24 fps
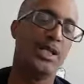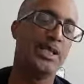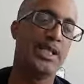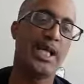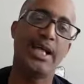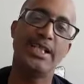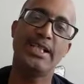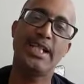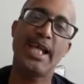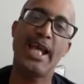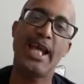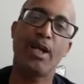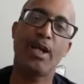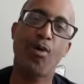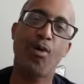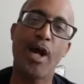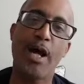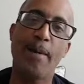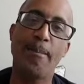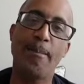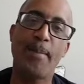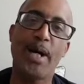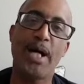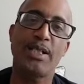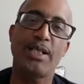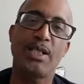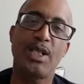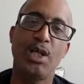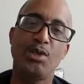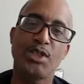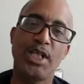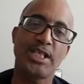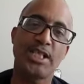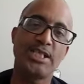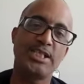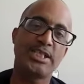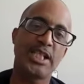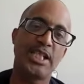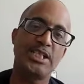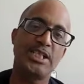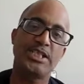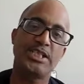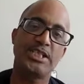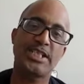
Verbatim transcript: Yeah, you can't cry about it, Coach. Like you say,